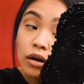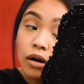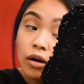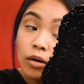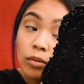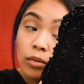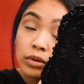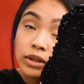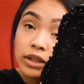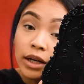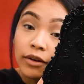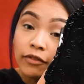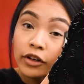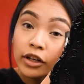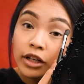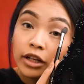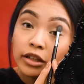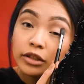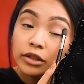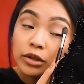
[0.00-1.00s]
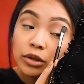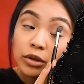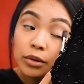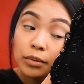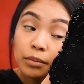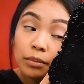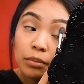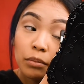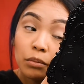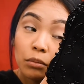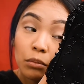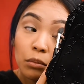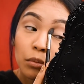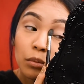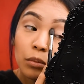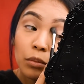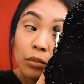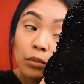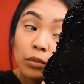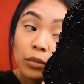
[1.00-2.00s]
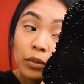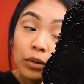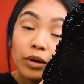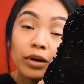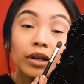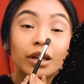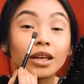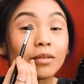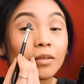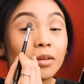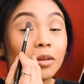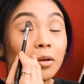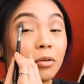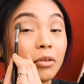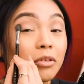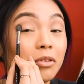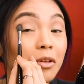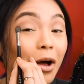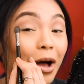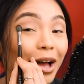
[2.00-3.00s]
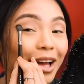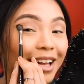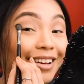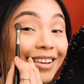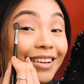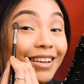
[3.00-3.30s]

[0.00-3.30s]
Almost effortless, even though it's not.